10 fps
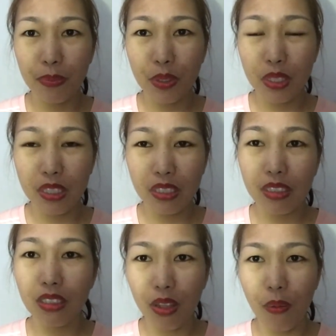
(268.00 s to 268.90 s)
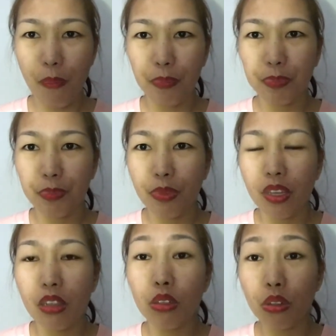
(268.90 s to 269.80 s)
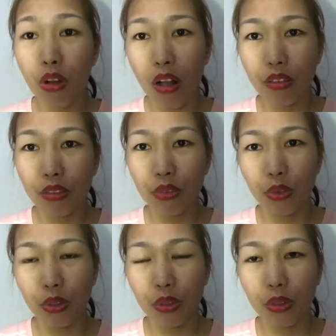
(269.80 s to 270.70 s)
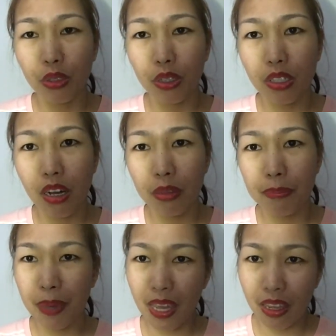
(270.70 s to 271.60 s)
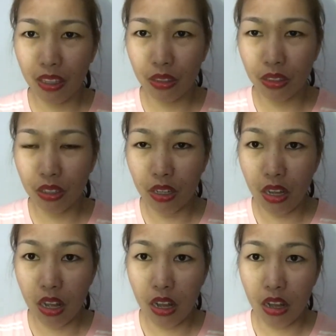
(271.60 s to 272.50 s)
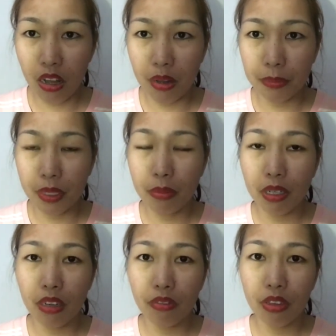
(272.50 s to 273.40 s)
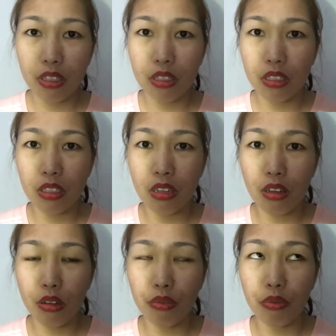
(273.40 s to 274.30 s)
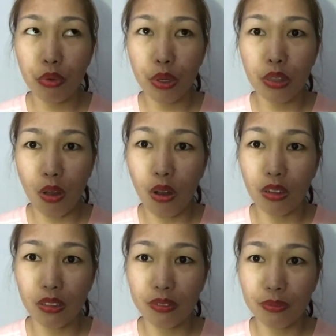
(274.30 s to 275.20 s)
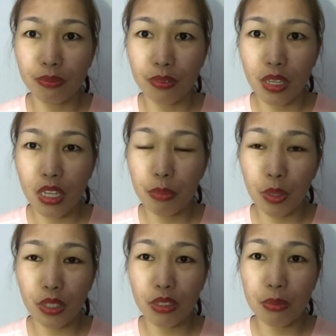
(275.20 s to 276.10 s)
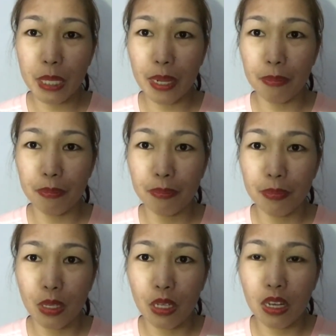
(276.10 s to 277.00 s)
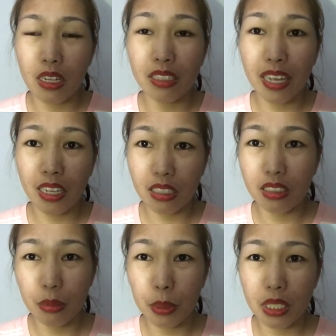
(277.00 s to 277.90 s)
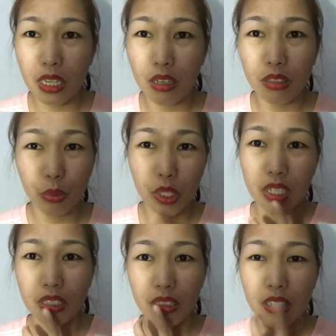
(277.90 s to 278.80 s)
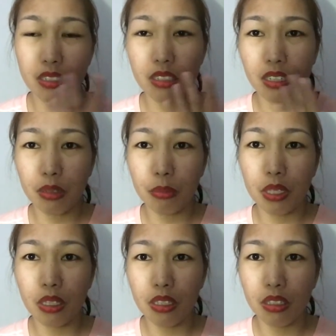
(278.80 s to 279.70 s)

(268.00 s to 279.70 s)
still look colorful, you're not pale. Even if it's for a long period of time, unlike lipstick wherein it's gonna be